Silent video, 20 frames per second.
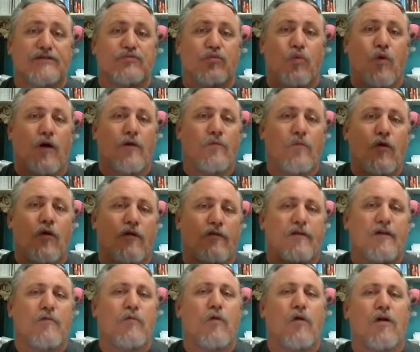one more
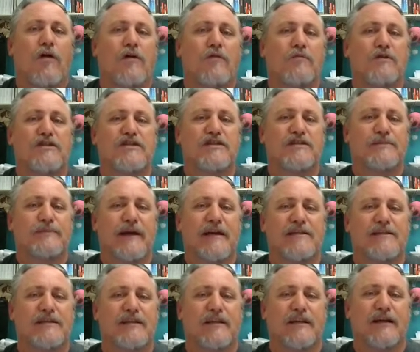reward, which is
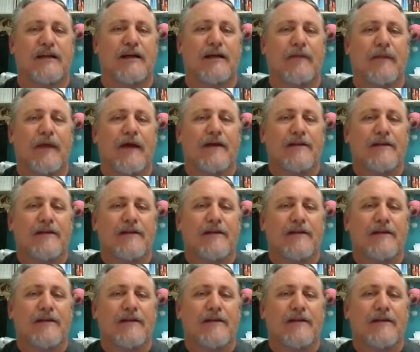basically